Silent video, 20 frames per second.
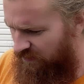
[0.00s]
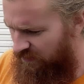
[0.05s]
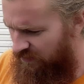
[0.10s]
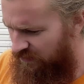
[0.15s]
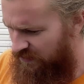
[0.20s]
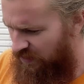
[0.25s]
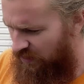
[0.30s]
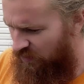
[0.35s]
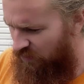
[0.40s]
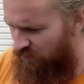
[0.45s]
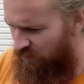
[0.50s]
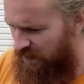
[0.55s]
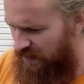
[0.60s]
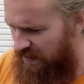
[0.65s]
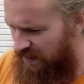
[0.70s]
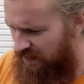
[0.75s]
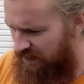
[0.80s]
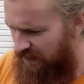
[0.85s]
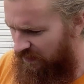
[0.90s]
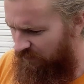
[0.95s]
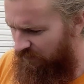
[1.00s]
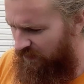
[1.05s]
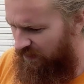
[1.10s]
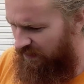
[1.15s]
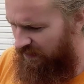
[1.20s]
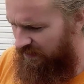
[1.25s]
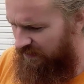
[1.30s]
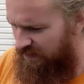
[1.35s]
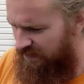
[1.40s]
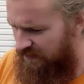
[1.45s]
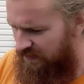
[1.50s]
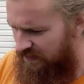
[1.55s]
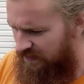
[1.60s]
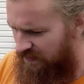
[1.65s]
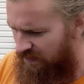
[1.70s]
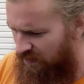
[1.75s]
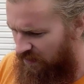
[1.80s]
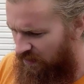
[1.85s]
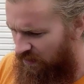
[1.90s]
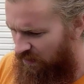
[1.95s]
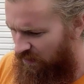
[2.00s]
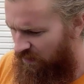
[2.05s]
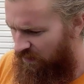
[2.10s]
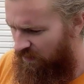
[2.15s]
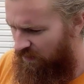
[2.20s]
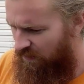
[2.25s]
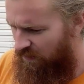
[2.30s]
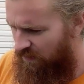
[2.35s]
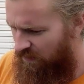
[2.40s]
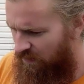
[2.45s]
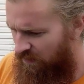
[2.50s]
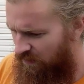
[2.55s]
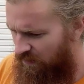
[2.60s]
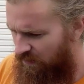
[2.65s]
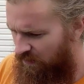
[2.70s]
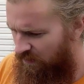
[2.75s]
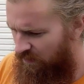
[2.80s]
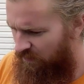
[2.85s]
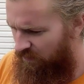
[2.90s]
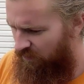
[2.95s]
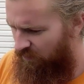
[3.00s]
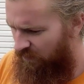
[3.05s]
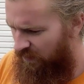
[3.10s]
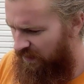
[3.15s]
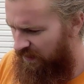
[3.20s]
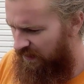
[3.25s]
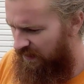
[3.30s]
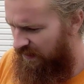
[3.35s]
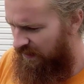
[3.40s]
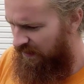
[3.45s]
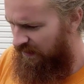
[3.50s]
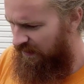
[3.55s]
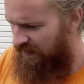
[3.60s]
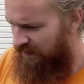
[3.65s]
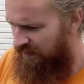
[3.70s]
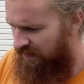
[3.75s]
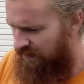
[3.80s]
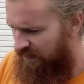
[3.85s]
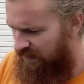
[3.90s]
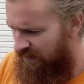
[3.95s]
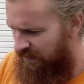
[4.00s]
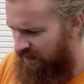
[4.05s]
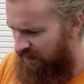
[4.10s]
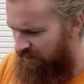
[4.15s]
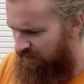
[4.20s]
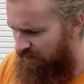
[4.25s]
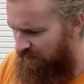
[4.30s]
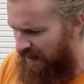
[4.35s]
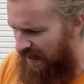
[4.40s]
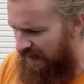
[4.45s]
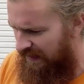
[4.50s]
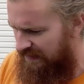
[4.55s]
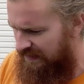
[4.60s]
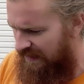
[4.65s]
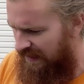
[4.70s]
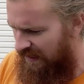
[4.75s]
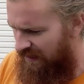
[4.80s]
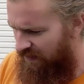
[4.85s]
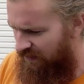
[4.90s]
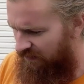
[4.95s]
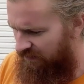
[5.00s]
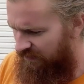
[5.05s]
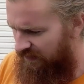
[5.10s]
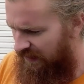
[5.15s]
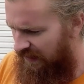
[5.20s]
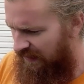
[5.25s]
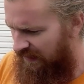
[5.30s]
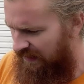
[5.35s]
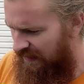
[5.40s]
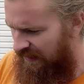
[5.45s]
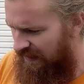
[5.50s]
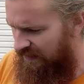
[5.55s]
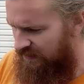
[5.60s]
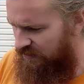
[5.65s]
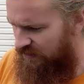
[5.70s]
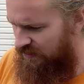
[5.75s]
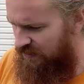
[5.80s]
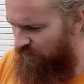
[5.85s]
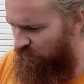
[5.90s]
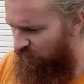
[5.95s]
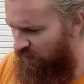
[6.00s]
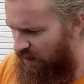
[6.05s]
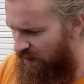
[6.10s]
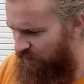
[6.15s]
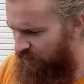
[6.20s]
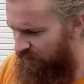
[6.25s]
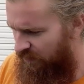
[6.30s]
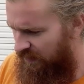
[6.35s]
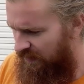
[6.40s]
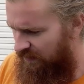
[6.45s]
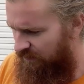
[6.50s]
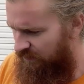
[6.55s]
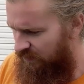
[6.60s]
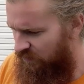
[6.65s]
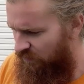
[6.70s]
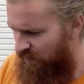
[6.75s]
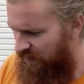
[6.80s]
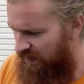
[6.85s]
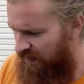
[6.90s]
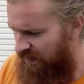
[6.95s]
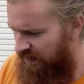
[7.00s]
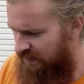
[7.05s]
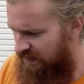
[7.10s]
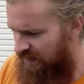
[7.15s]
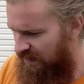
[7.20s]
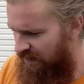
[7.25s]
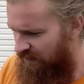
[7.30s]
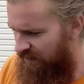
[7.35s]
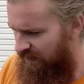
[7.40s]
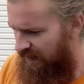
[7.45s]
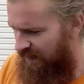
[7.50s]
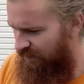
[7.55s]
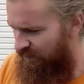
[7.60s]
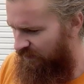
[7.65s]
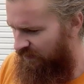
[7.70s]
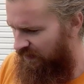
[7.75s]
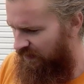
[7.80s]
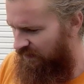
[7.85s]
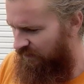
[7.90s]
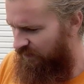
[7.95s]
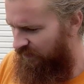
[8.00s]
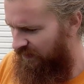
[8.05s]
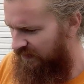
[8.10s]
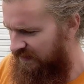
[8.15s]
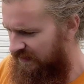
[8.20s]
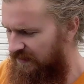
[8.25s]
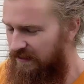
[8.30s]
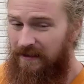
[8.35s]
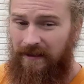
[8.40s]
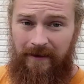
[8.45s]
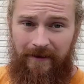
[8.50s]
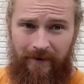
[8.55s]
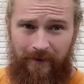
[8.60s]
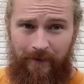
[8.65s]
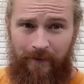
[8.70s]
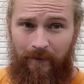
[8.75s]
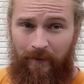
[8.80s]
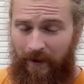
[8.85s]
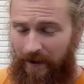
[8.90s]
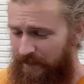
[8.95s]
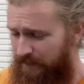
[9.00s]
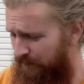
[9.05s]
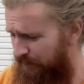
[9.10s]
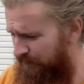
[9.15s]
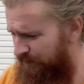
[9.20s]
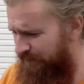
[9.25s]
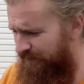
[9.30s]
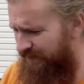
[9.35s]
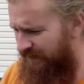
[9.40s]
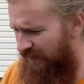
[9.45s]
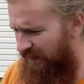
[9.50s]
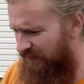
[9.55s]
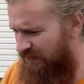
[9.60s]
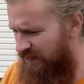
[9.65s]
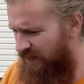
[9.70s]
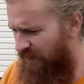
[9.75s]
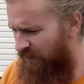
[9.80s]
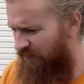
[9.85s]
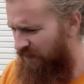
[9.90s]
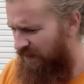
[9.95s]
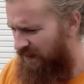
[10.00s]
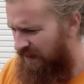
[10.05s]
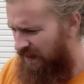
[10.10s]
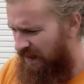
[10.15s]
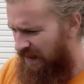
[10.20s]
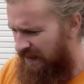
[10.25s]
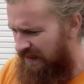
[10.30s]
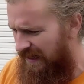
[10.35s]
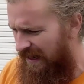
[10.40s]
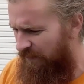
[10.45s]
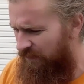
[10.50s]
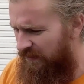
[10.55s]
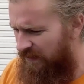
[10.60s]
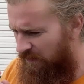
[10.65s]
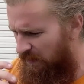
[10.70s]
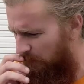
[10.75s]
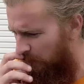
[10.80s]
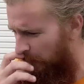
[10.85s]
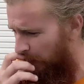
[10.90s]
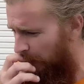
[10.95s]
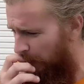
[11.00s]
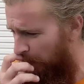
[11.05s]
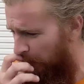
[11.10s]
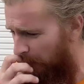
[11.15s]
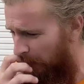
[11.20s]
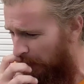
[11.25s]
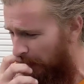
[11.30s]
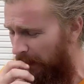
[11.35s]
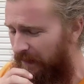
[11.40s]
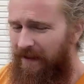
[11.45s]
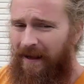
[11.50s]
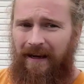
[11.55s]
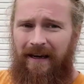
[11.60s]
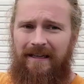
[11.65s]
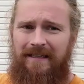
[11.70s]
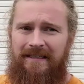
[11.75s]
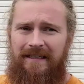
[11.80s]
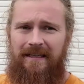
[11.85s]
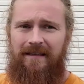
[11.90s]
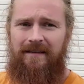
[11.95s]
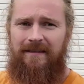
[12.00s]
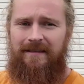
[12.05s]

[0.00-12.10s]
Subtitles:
there's a creek that runs all the way back down and edges the property in between us and our neighbor there. But let's continue, okay? So now we come up here, and like I said, the